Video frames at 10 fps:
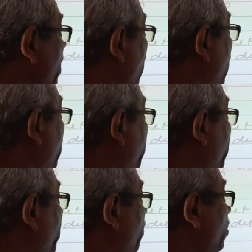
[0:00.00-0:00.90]

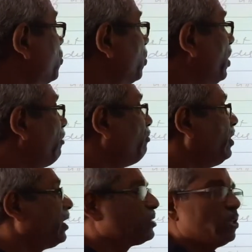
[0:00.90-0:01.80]
dw is equal to f
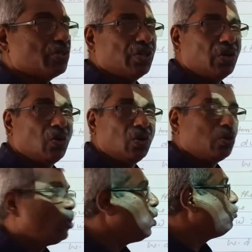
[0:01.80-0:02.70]
dx is equal
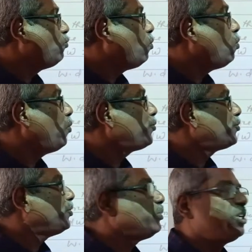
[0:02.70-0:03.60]
to force
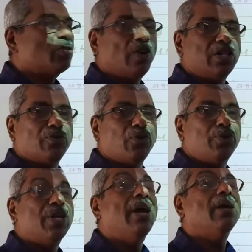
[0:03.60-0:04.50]
into distance. What is the
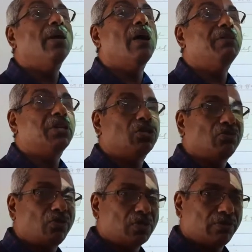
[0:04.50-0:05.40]
force? Gravitational
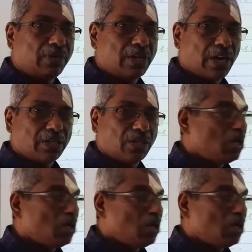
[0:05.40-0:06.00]
force of attraction.